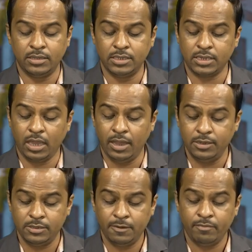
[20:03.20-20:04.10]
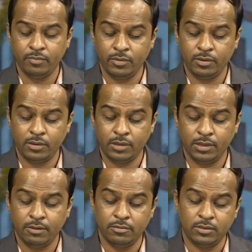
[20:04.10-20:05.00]
in this case,
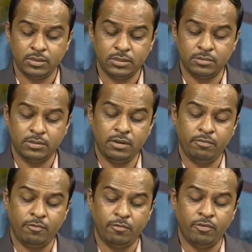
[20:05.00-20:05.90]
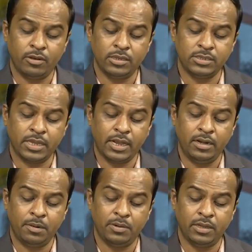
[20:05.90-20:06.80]
then for the
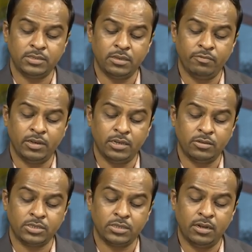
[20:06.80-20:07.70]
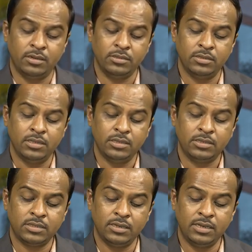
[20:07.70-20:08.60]
second repetition we need to start
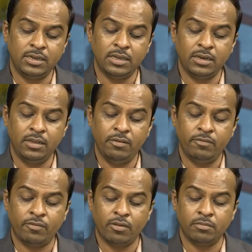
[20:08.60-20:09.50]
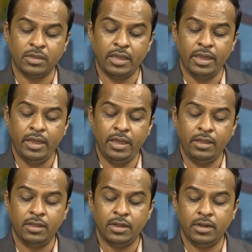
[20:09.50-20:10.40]
30 degree from
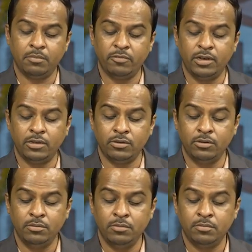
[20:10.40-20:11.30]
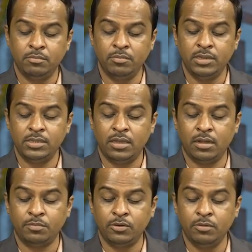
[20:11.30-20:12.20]
A and we need to measure
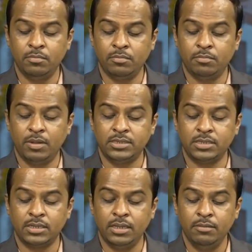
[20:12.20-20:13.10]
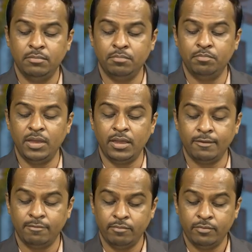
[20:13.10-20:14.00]
up to bisecting
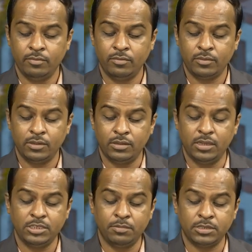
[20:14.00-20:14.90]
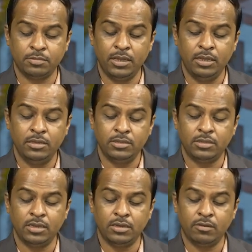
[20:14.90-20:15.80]
B. This must be
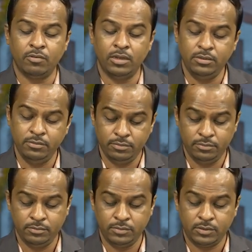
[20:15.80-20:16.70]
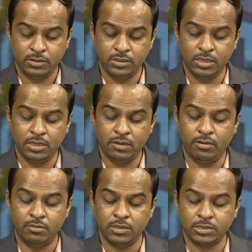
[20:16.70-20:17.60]
theta 1. Theta
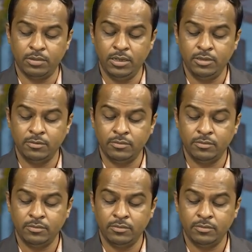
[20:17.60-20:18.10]
1 must be